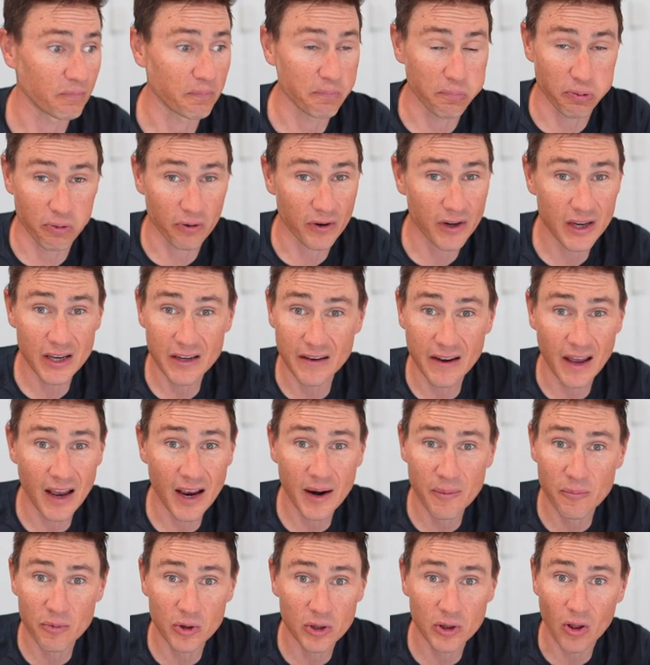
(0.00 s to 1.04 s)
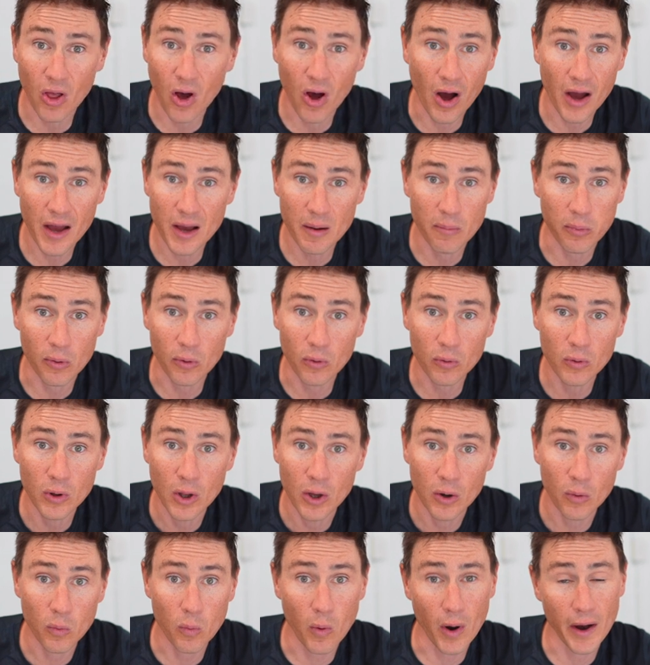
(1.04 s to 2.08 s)
pretty damn reliable
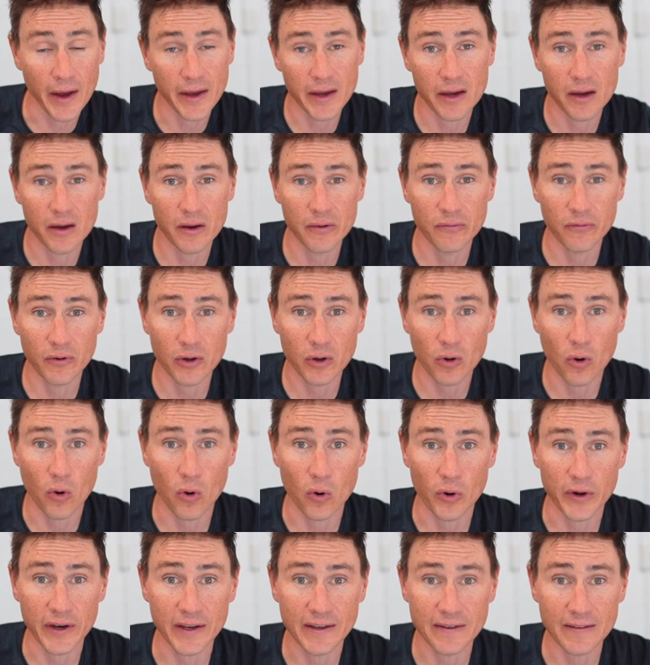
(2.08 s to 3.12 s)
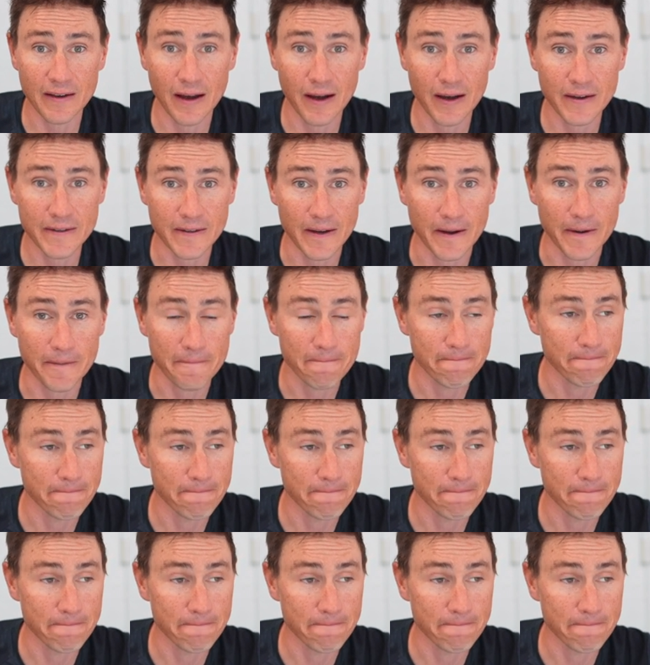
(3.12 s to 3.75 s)
way of recording data.